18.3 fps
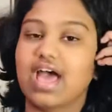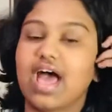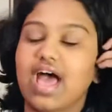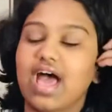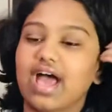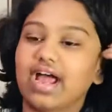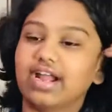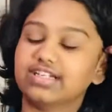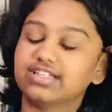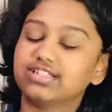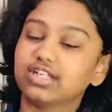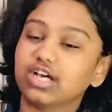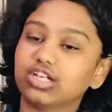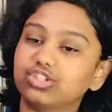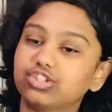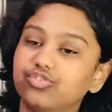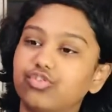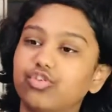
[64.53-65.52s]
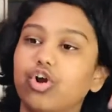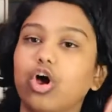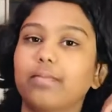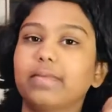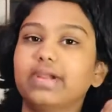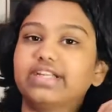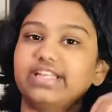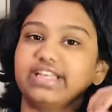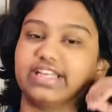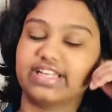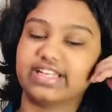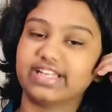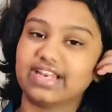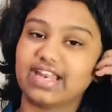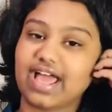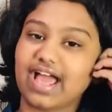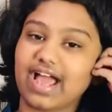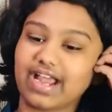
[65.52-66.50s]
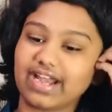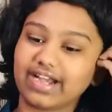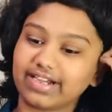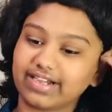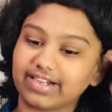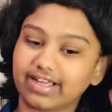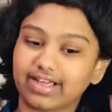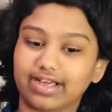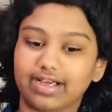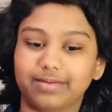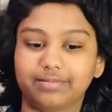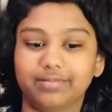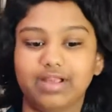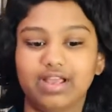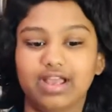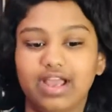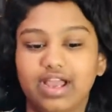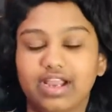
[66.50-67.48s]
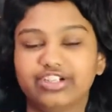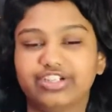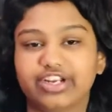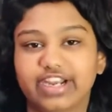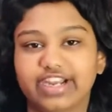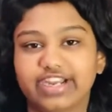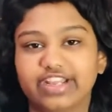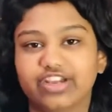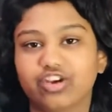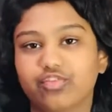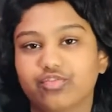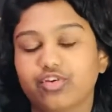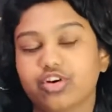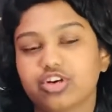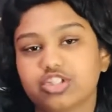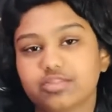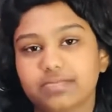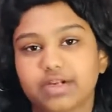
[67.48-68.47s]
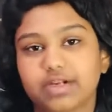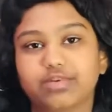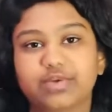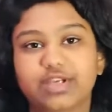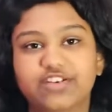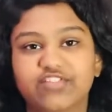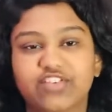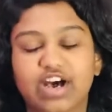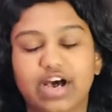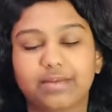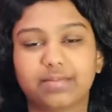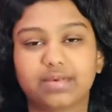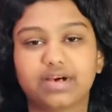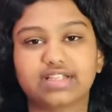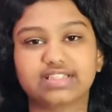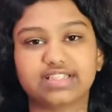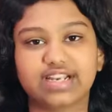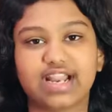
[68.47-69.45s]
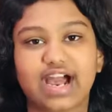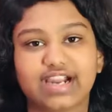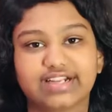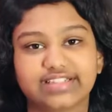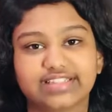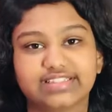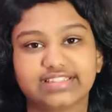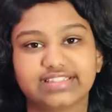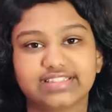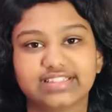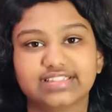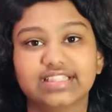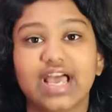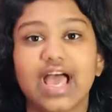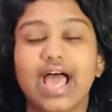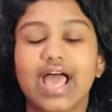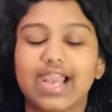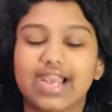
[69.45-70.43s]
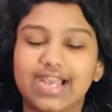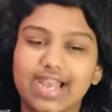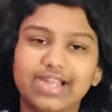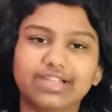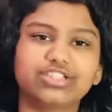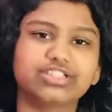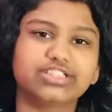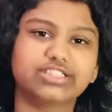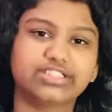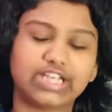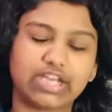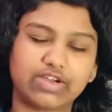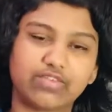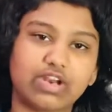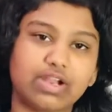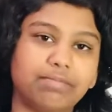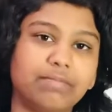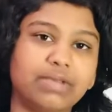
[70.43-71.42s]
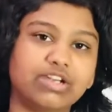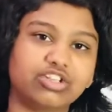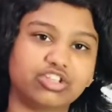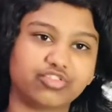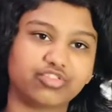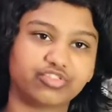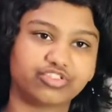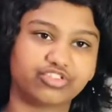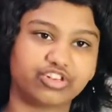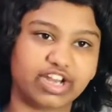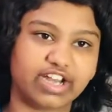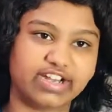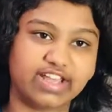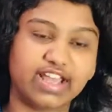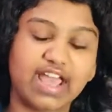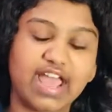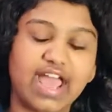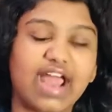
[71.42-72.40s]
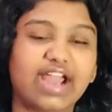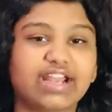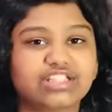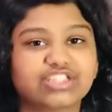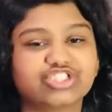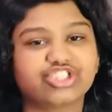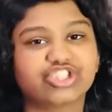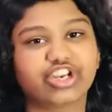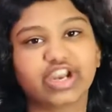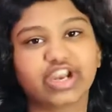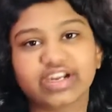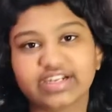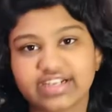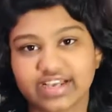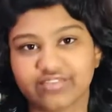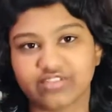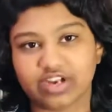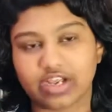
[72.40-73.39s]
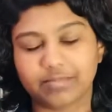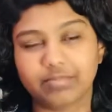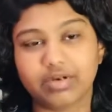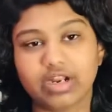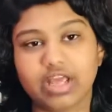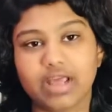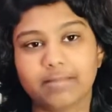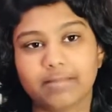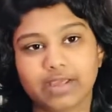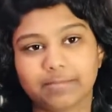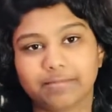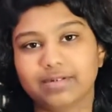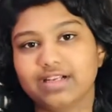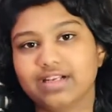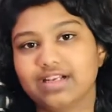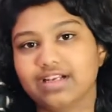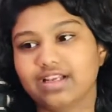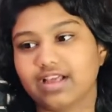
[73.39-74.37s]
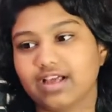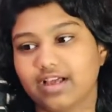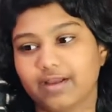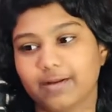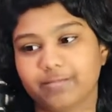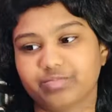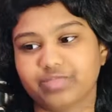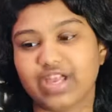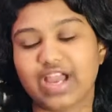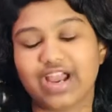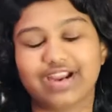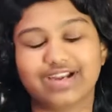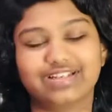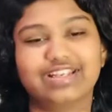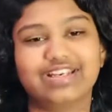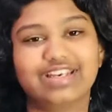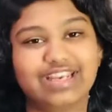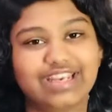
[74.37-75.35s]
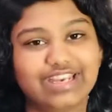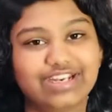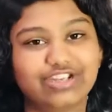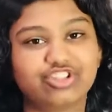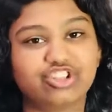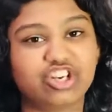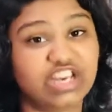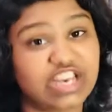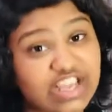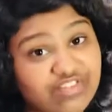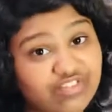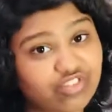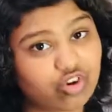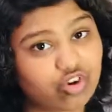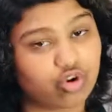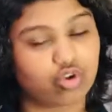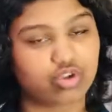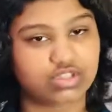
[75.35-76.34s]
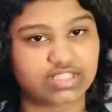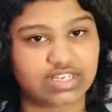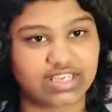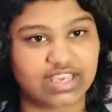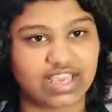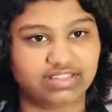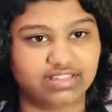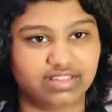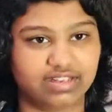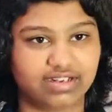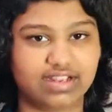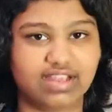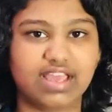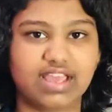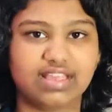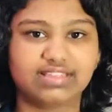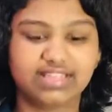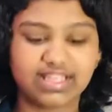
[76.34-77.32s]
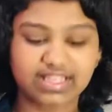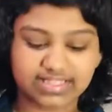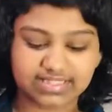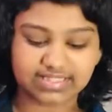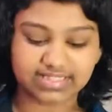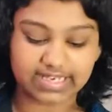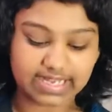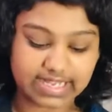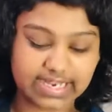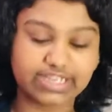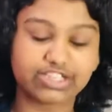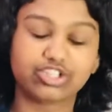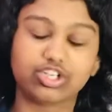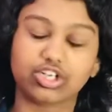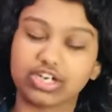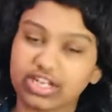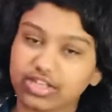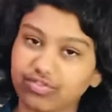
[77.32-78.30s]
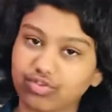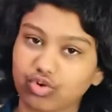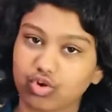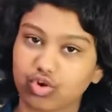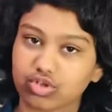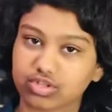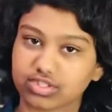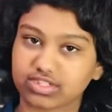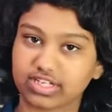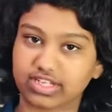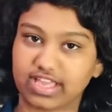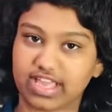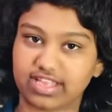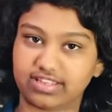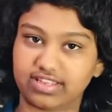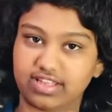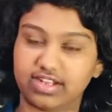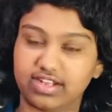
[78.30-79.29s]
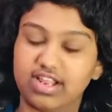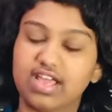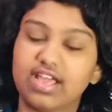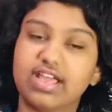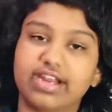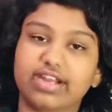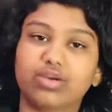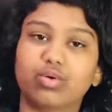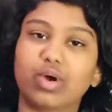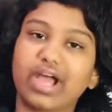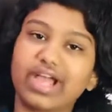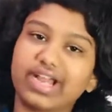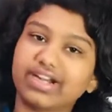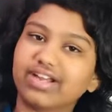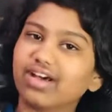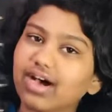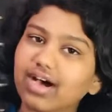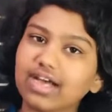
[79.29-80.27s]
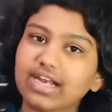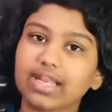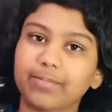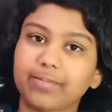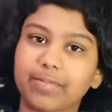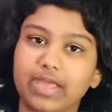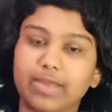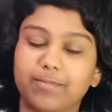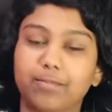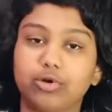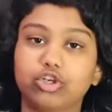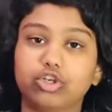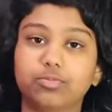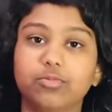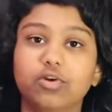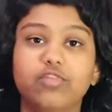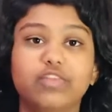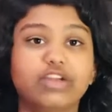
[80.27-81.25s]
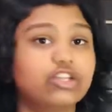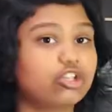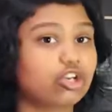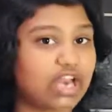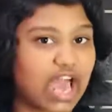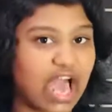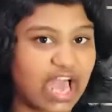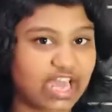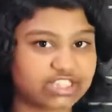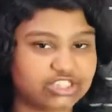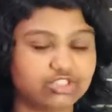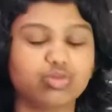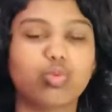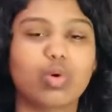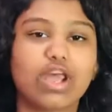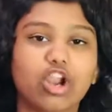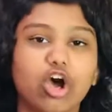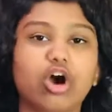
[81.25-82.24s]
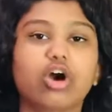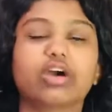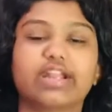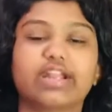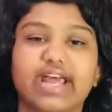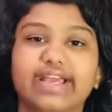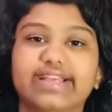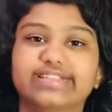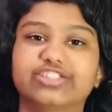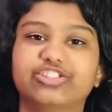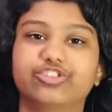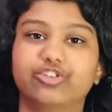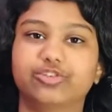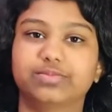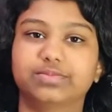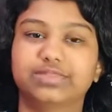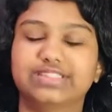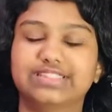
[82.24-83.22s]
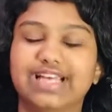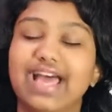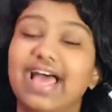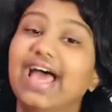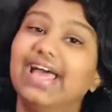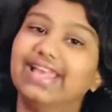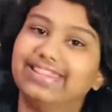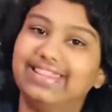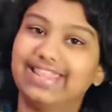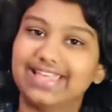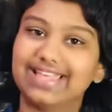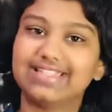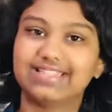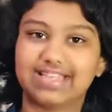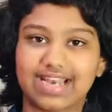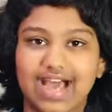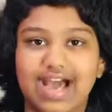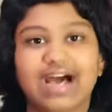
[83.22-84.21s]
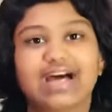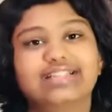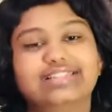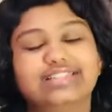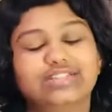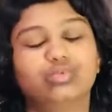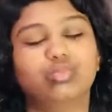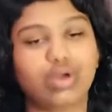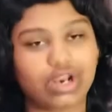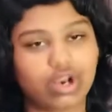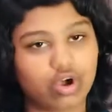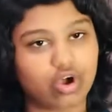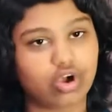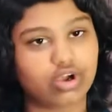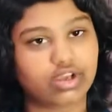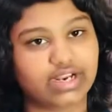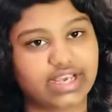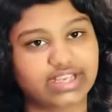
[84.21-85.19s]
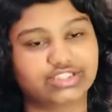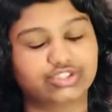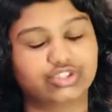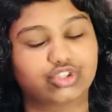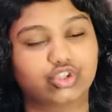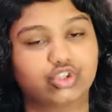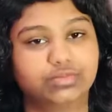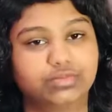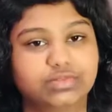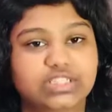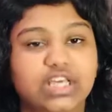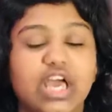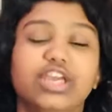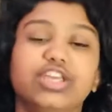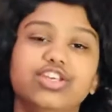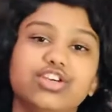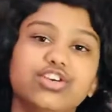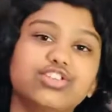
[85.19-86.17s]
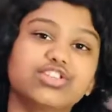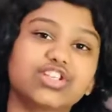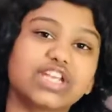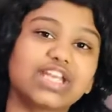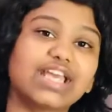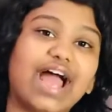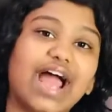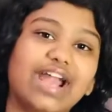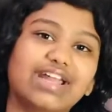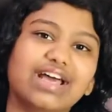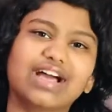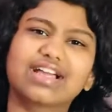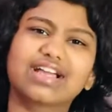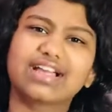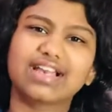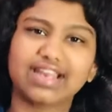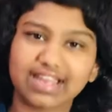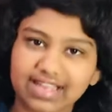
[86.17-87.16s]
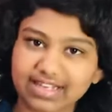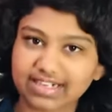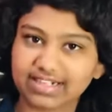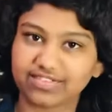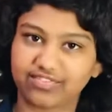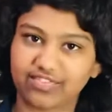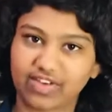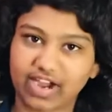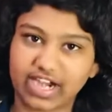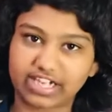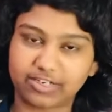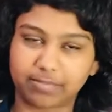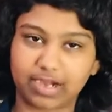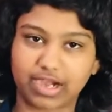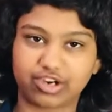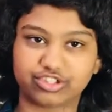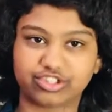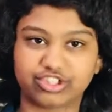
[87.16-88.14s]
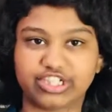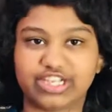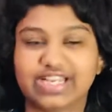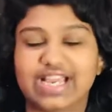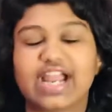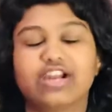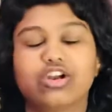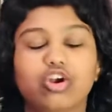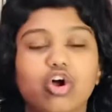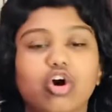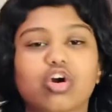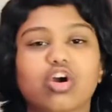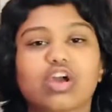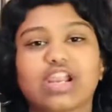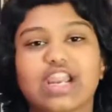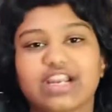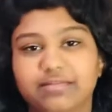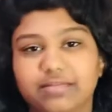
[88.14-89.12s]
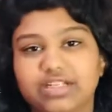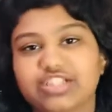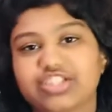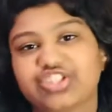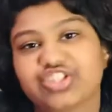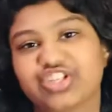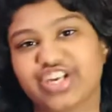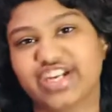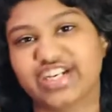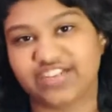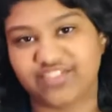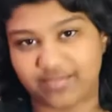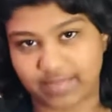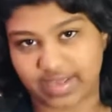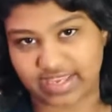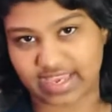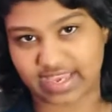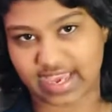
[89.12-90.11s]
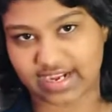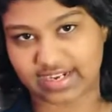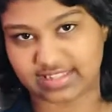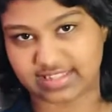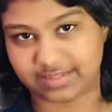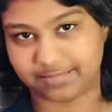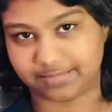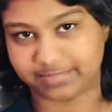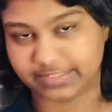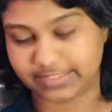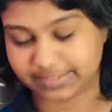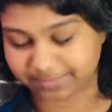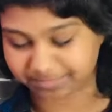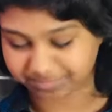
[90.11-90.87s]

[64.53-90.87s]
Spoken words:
and search for raw material and trading of goods between farmers and artisans led to the development of trade. And as trade developed, people had the need to live close together. This need to live close together required early people to move into large, well-organized groups. These large and well-organized groups usually had a clearly defined boundary and local administrative mechanisms.